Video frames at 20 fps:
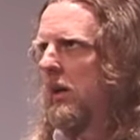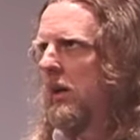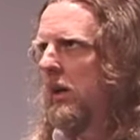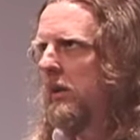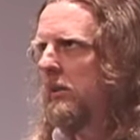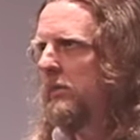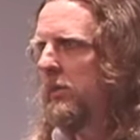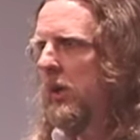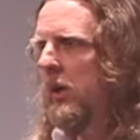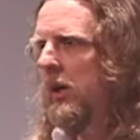
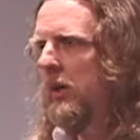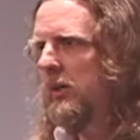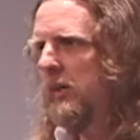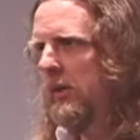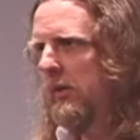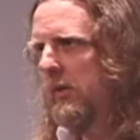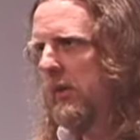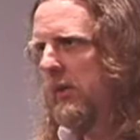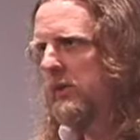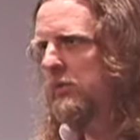experience
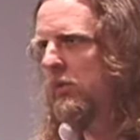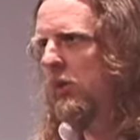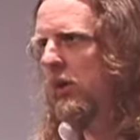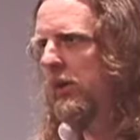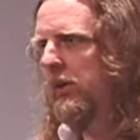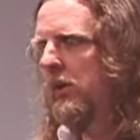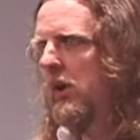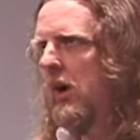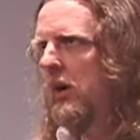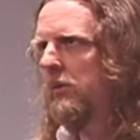and much more
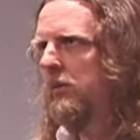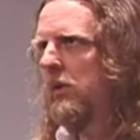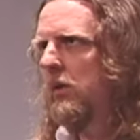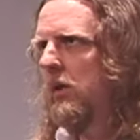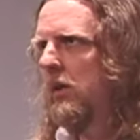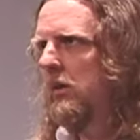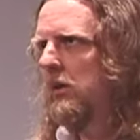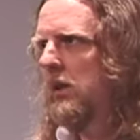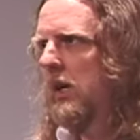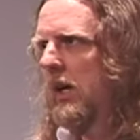
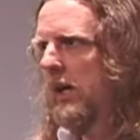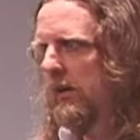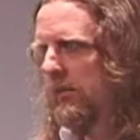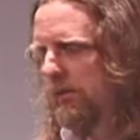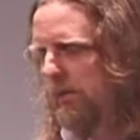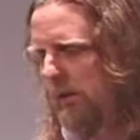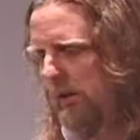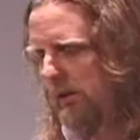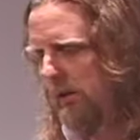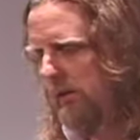thoughtful kind of,
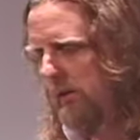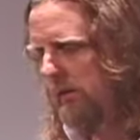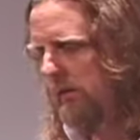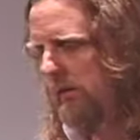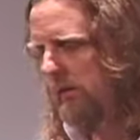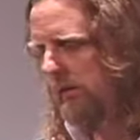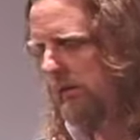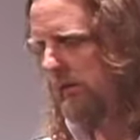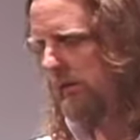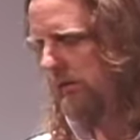you know, just,
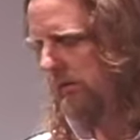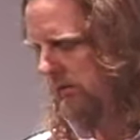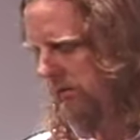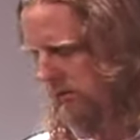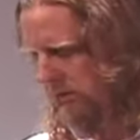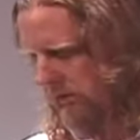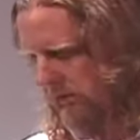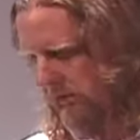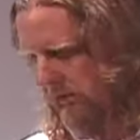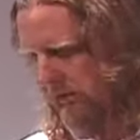
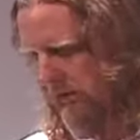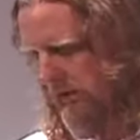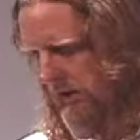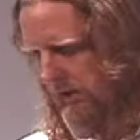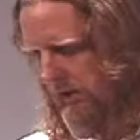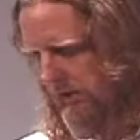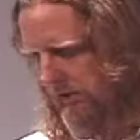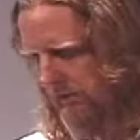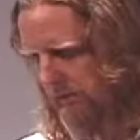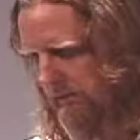you
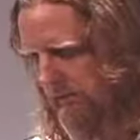know,